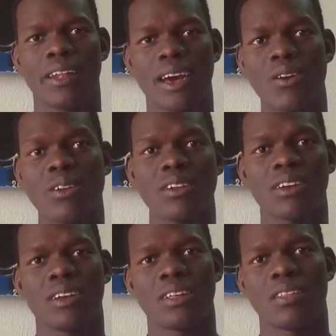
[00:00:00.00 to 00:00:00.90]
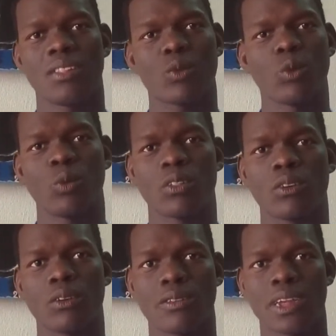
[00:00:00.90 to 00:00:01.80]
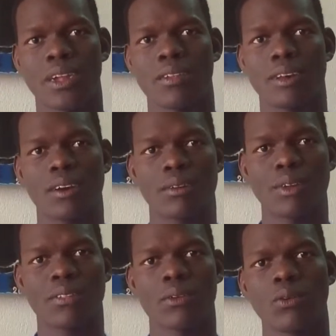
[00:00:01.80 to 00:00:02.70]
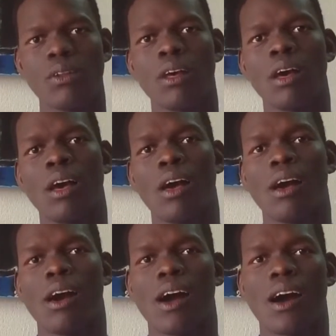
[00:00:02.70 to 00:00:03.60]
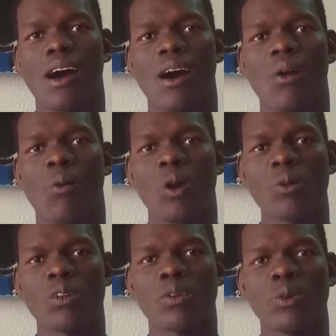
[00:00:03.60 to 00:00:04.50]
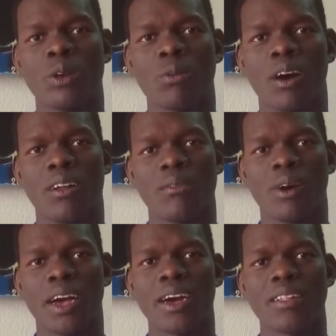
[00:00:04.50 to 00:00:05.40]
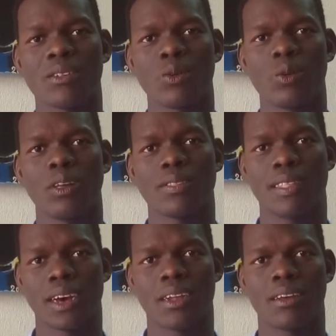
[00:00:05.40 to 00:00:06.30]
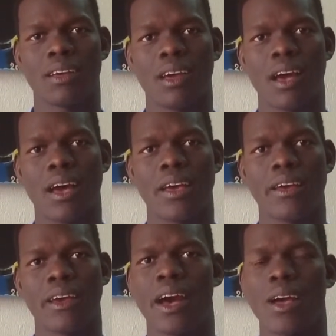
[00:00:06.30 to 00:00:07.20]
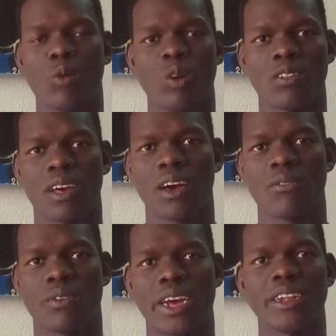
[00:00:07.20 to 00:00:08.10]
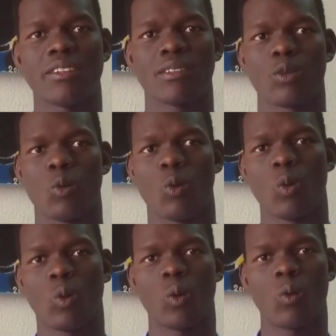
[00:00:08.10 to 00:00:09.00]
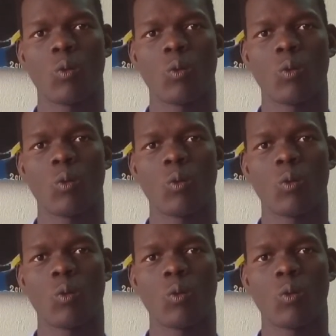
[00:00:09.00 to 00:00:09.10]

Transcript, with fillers: town. The school was called Standard Secondary School. Uh, what was good about my high school is that I I was friends to